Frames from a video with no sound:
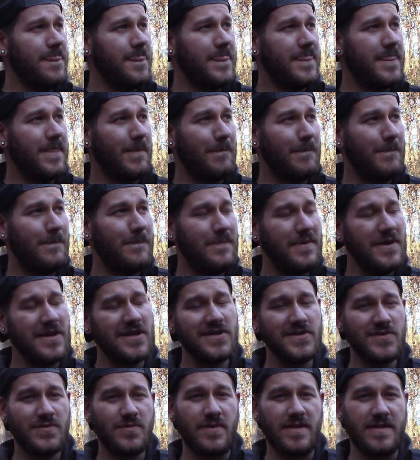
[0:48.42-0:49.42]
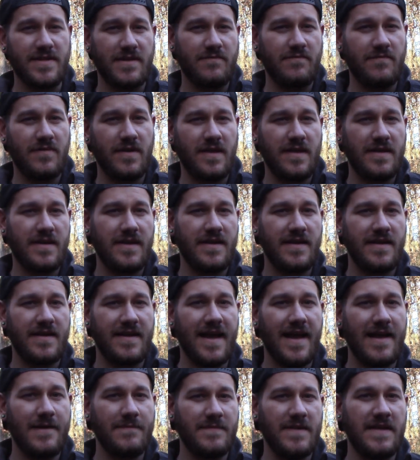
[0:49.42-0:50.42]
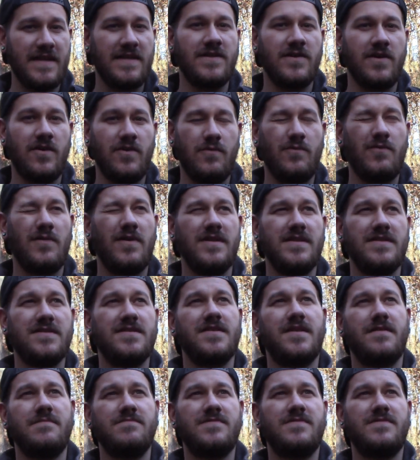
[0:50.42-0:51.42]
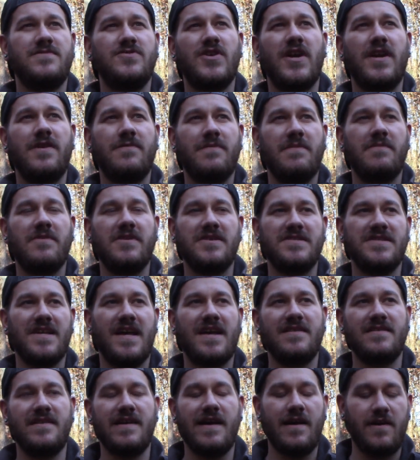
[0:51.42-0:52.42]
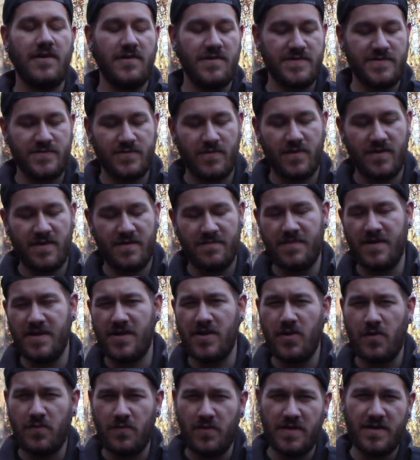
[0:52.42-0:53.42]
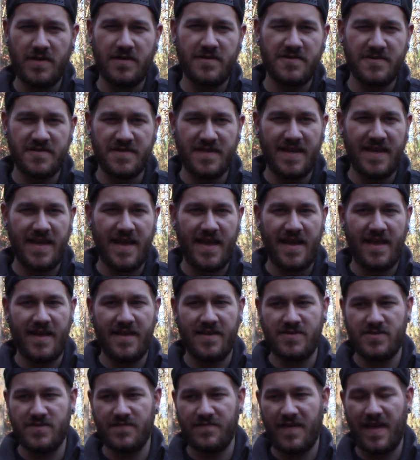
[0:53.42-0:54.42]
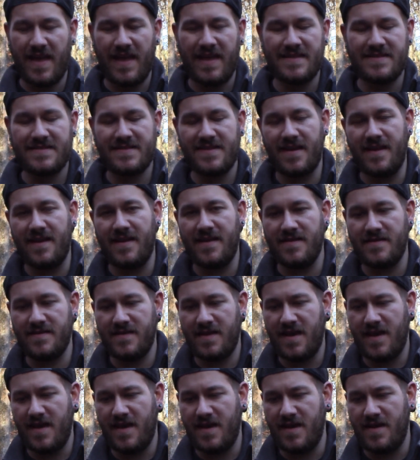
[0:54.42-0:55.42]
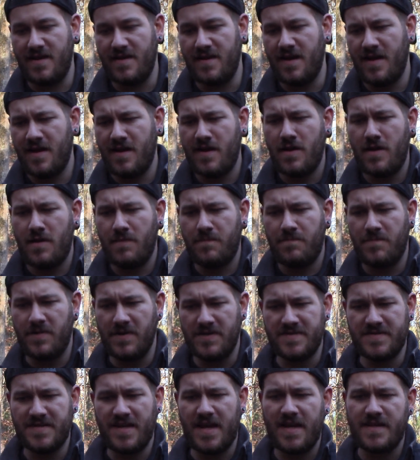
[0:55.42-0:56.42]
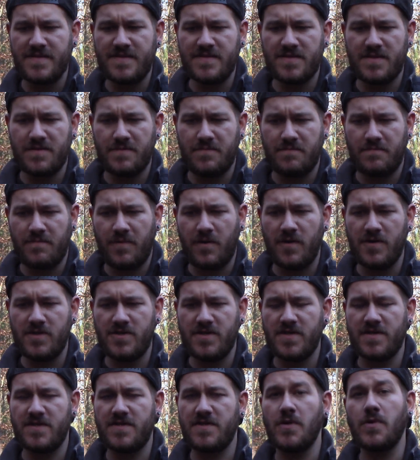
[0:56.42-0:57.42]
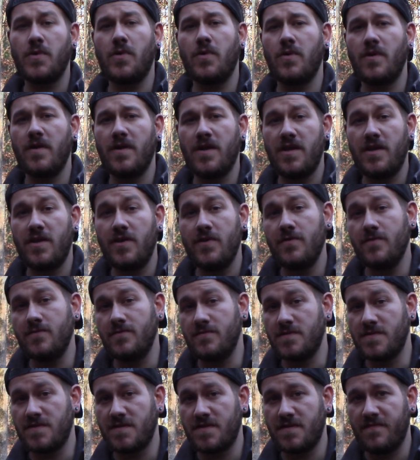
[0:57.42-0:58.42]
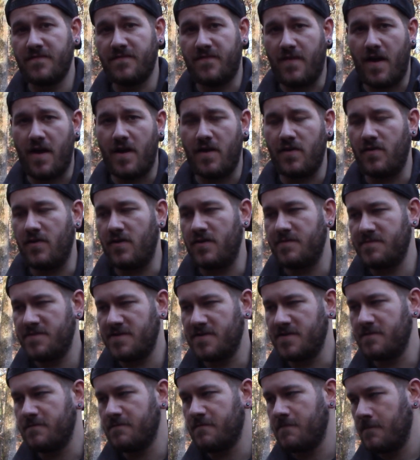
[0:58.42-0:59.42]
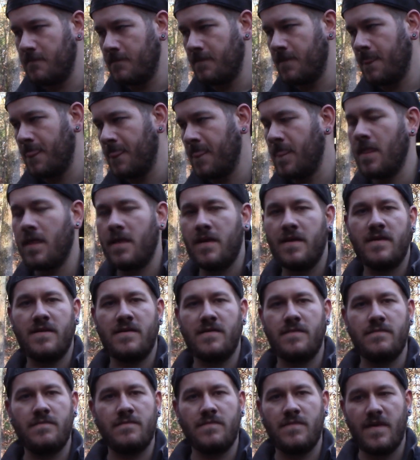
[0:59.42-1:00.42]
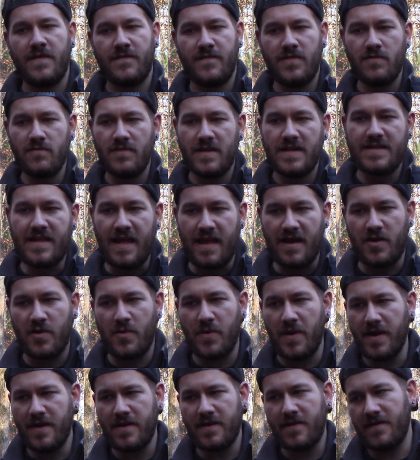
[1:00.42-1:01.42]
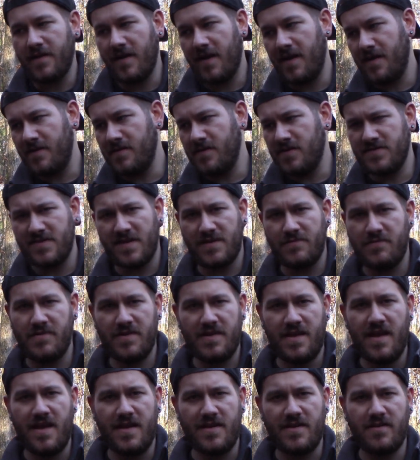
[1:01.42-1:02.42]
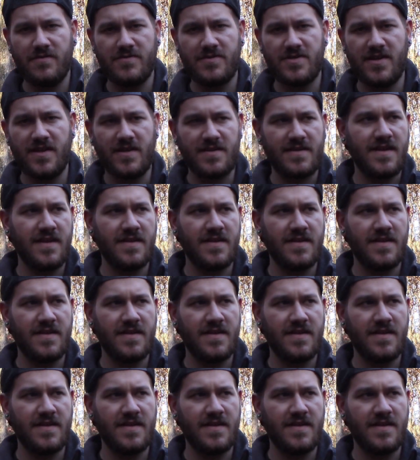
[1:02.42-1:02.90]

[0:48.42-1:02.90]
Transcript: The biggest one that really got me, though, was, I'm trying to remember exactly how it was worded, but no one under the age of 18 can possess, purchase, or use firearms. If you read that quick, it's like, well, yeah, no shit.